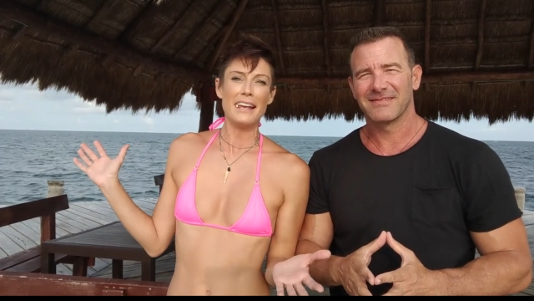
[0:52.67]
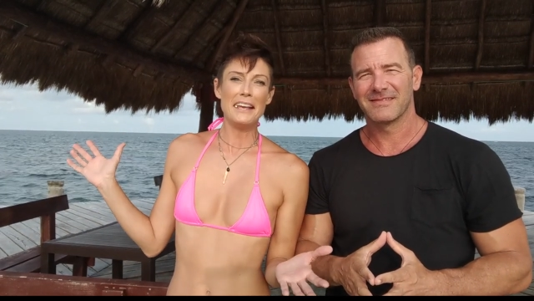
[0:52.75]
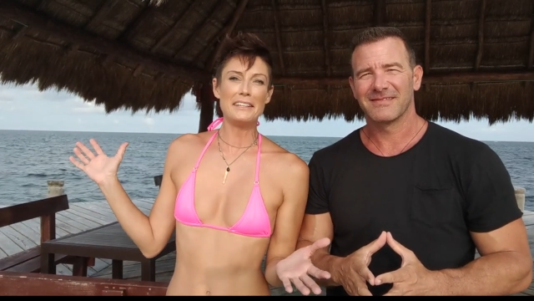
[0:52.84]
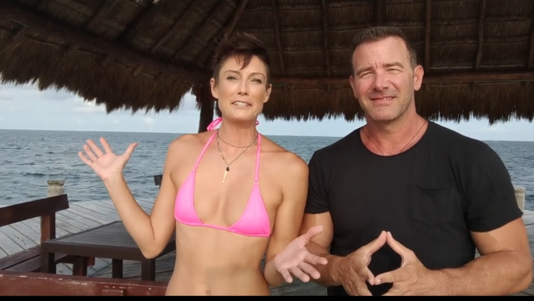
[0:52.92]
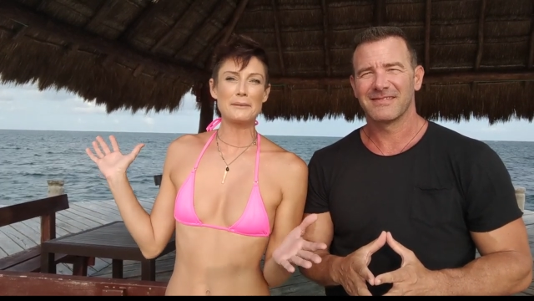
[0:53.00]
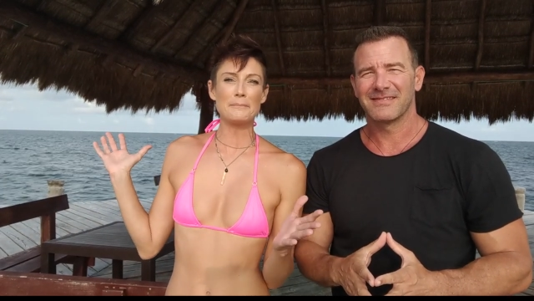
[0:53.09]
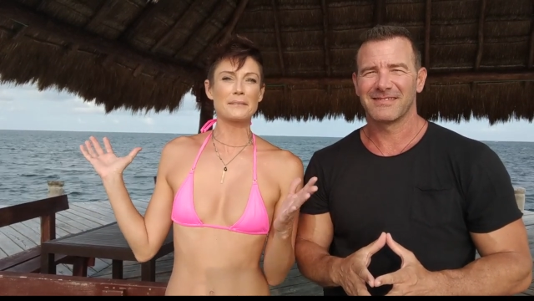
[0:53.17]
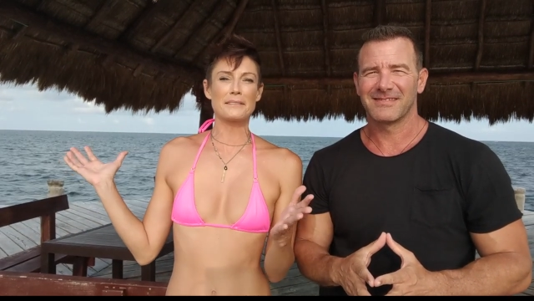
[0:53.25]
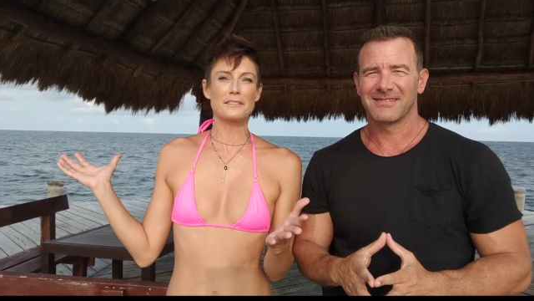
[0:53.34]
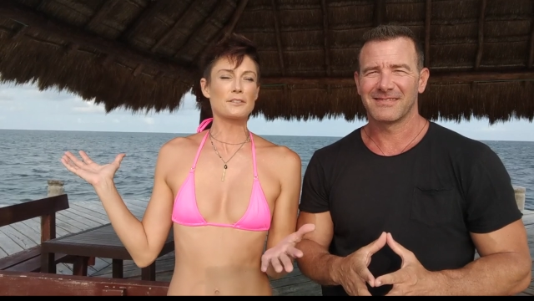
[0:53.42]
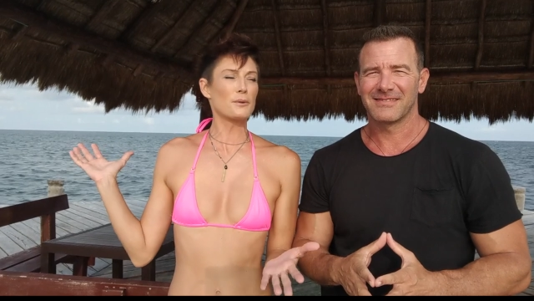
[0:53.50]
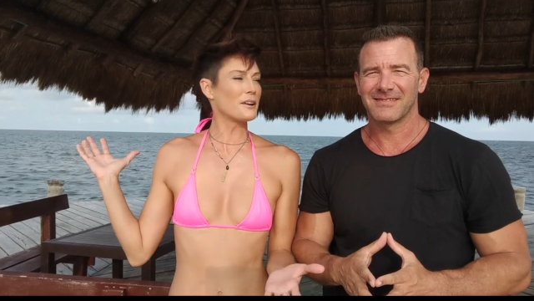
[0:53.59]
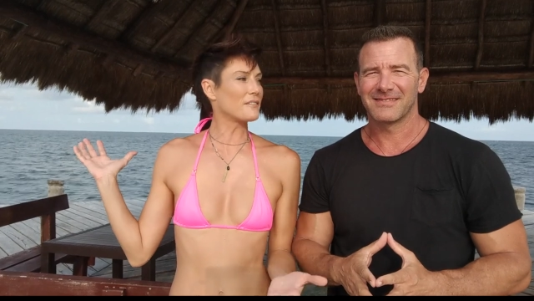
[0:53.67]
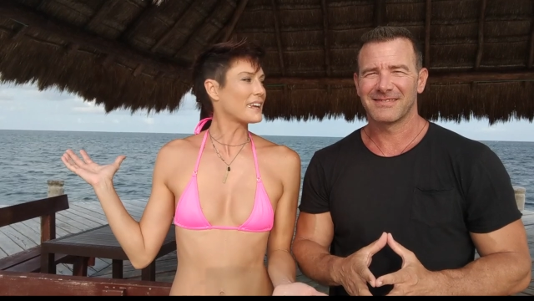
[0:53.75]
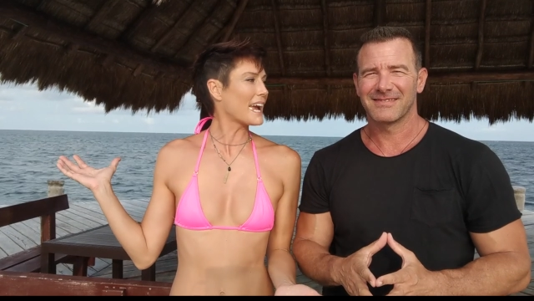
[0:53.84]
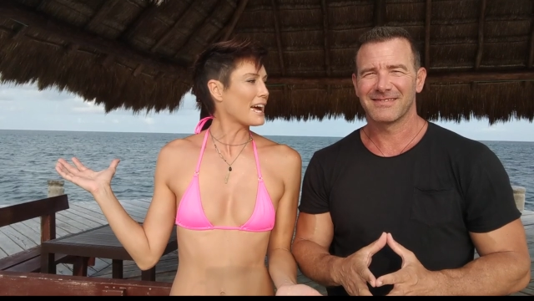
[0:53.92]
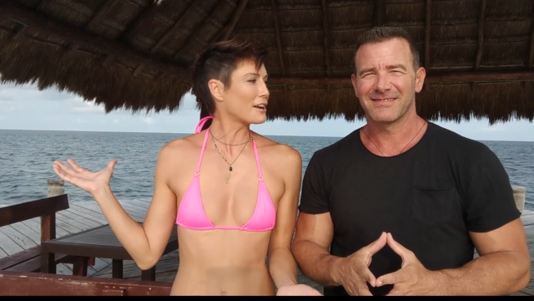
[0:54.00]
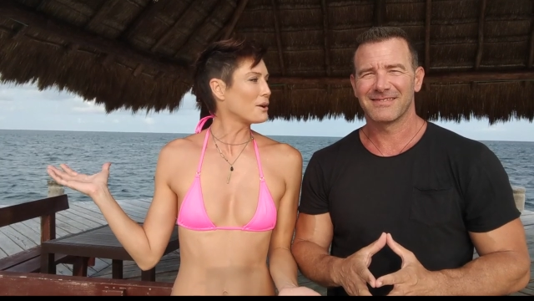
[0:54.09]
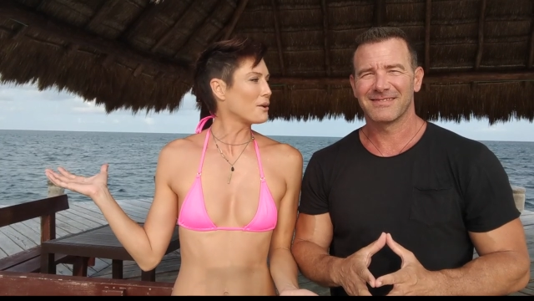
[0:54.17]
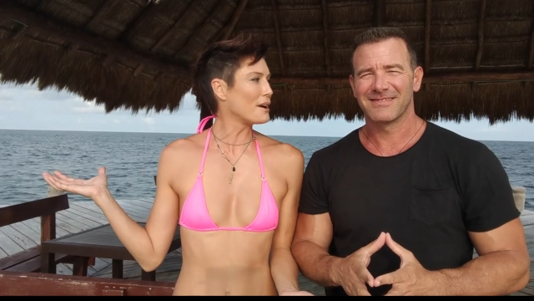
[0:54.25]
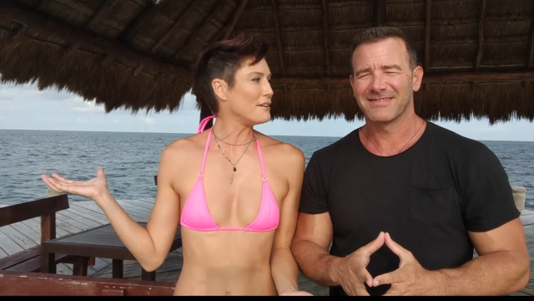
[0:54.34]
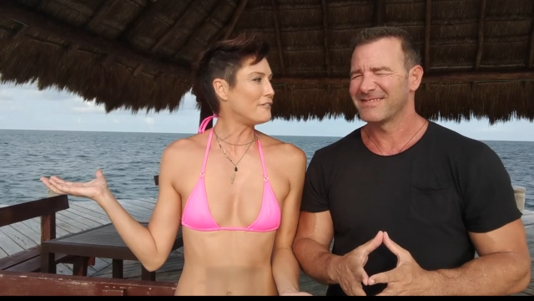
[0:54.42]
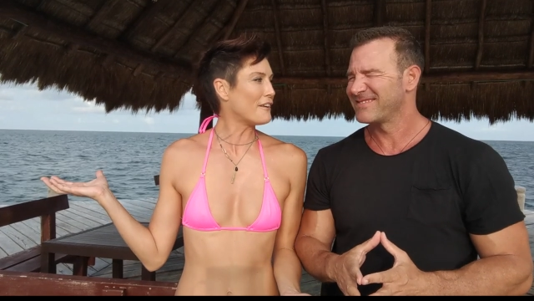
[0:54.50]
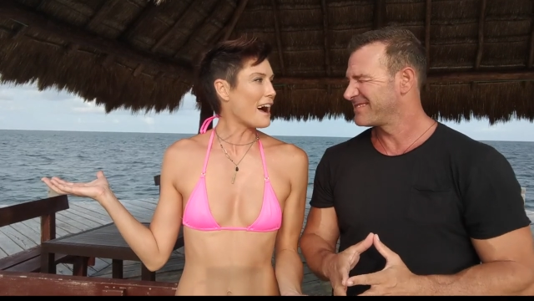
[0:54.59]
Speaker 1: in some sort of
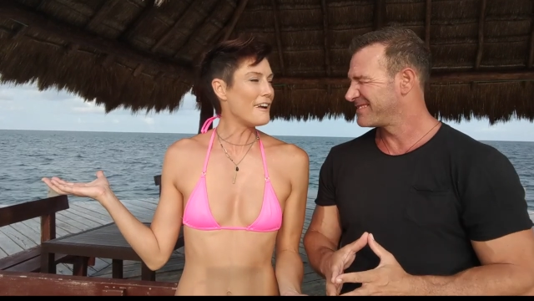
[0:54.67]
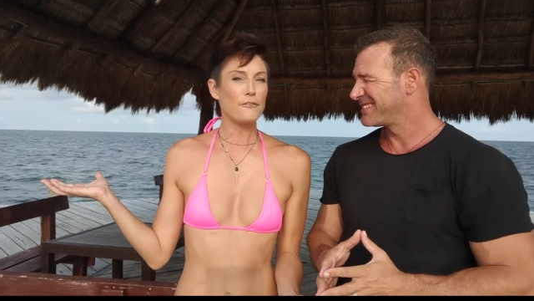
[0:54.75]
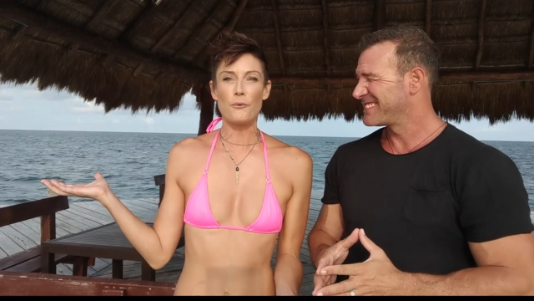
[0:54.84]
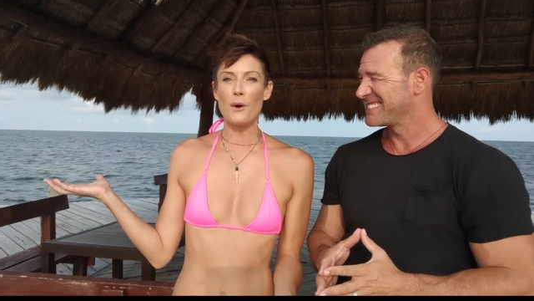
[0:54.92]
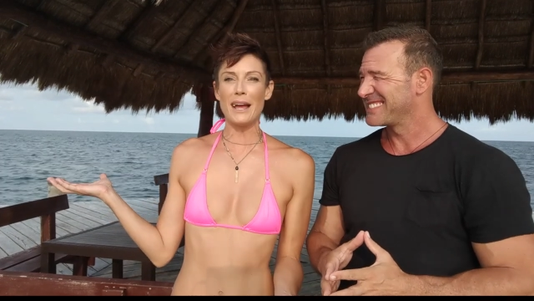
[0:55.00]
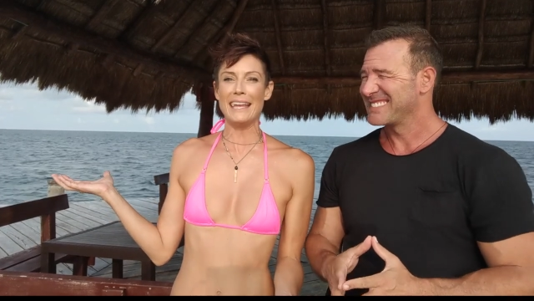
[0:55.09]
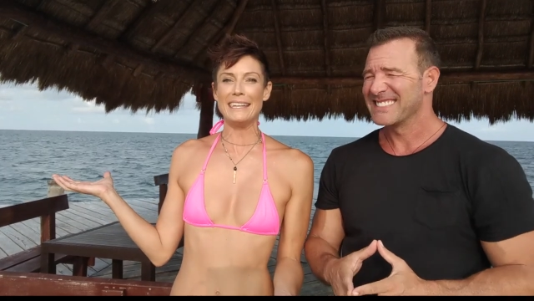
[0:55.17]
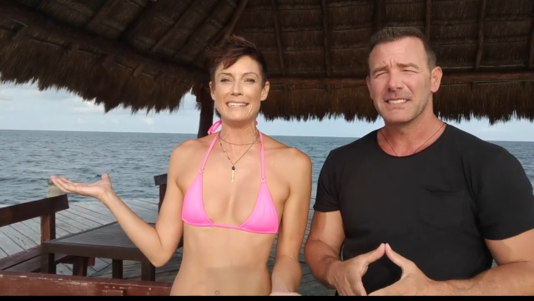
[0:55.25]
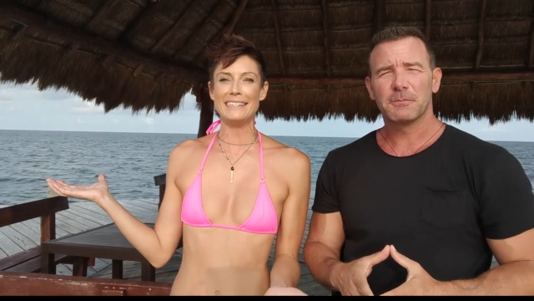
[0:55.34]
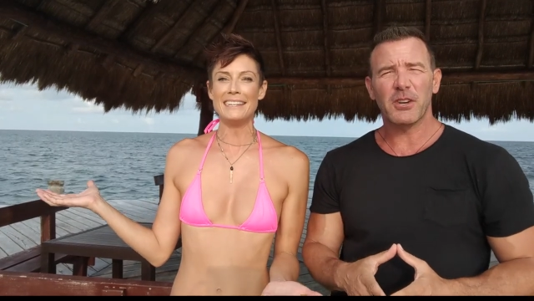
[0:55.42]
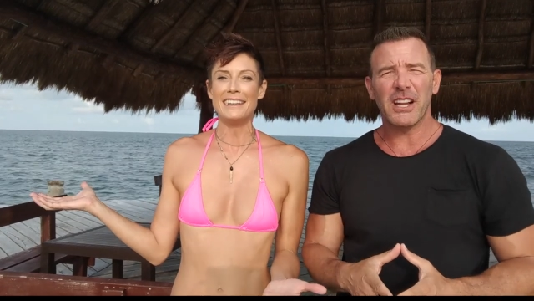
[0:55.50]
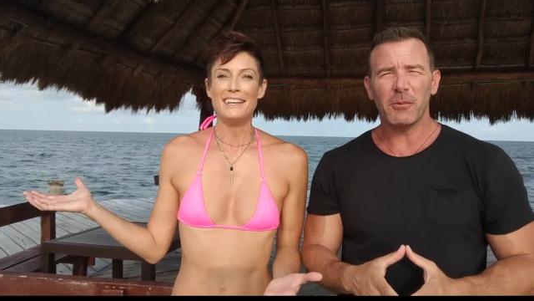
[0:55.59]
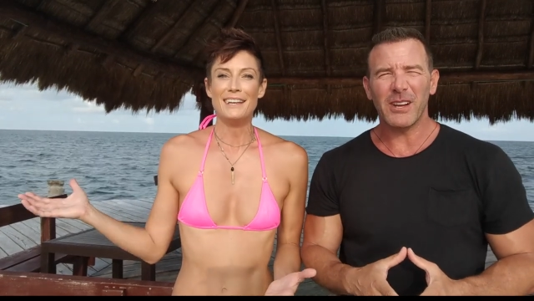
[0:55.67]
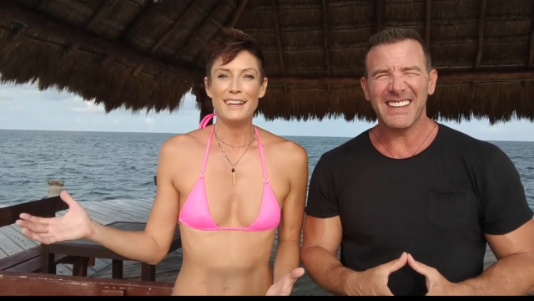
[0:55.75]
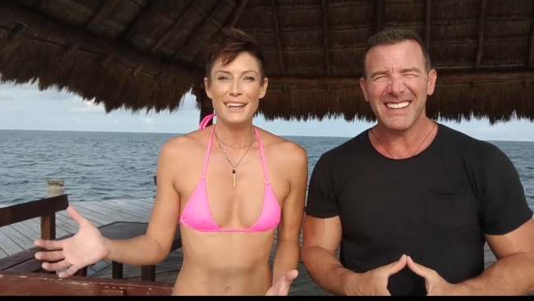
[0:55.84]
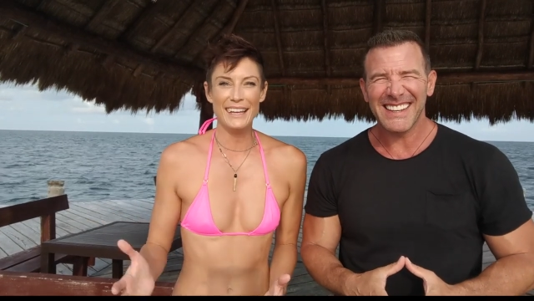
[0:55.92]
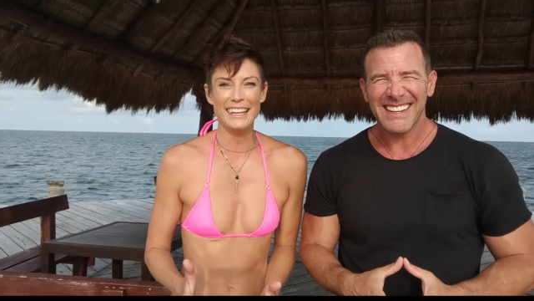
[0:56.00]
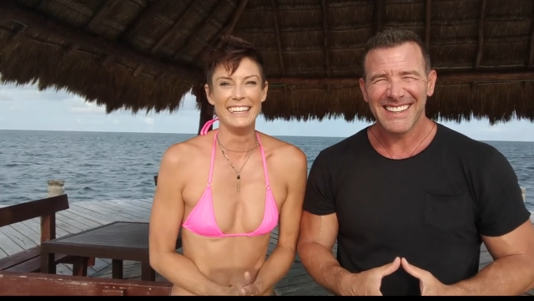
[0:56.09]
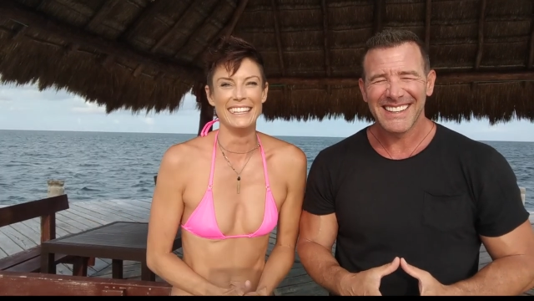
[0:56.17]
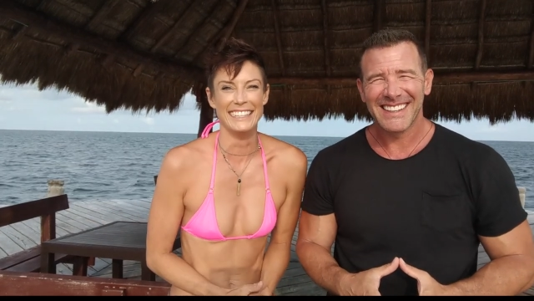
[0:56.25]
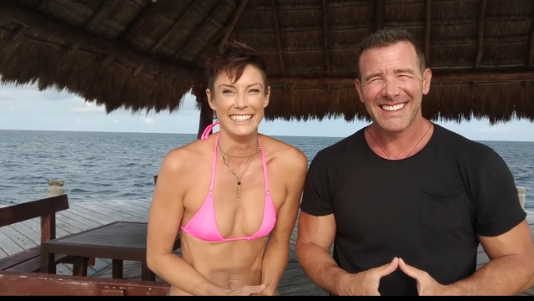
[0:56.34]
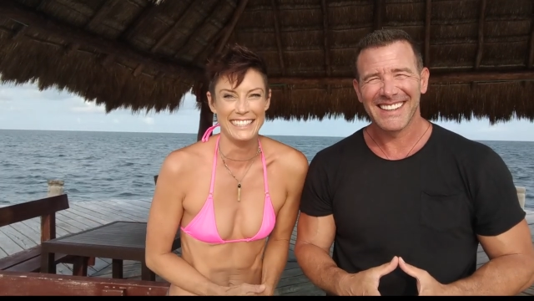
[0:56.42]
category five wind. Pretty windy.